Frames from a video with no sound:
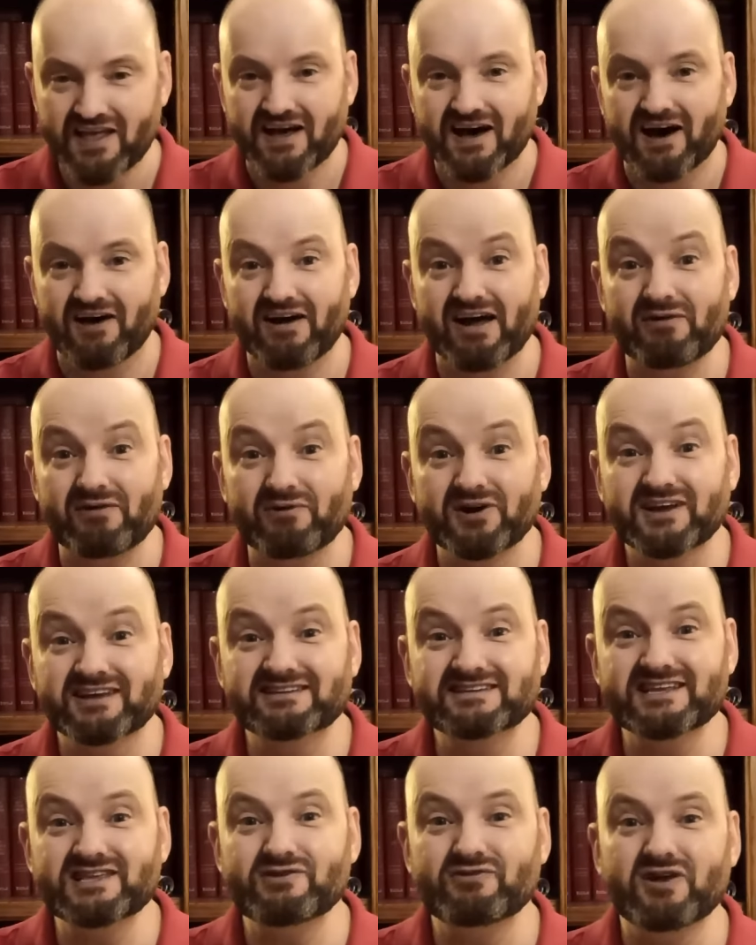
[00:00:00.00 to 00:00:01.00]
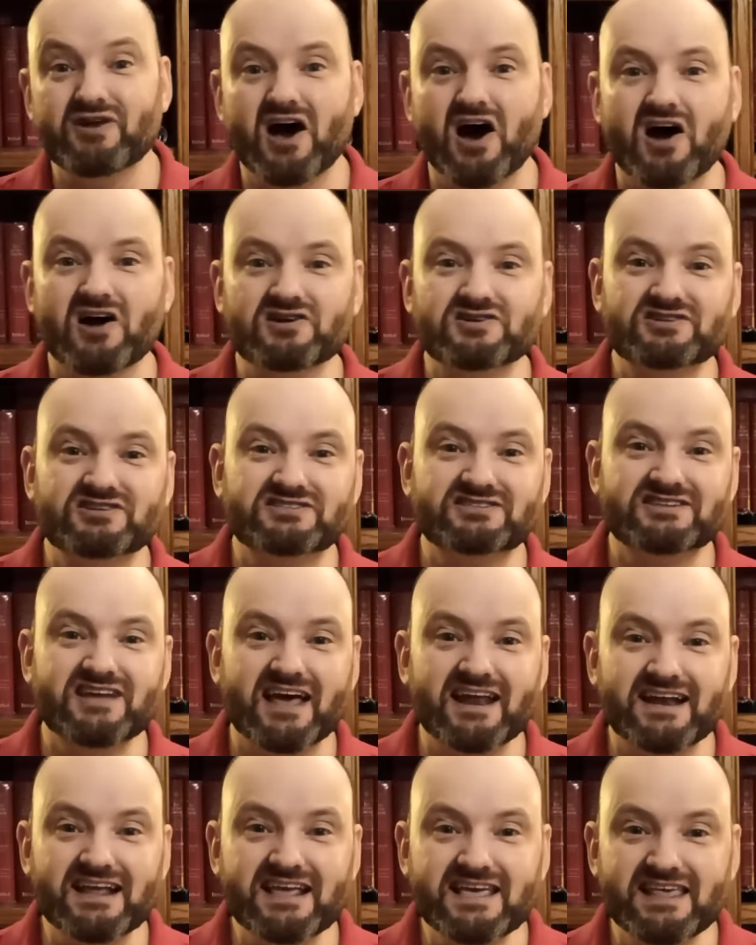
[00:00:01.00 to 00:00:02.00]
All right, we're continuing our
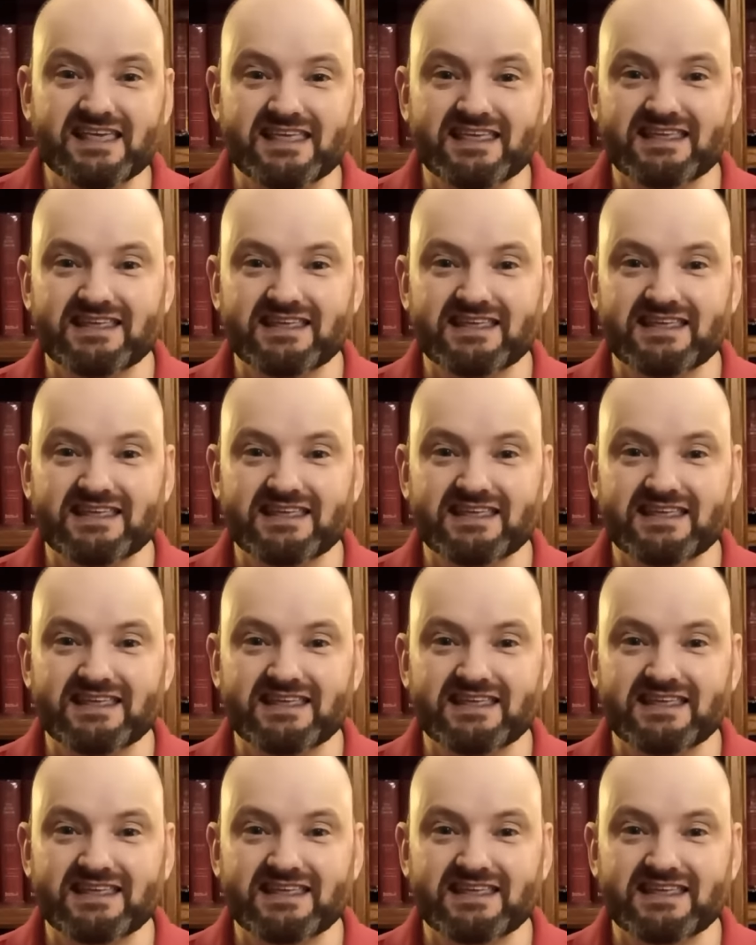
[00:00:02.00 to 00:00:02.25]
study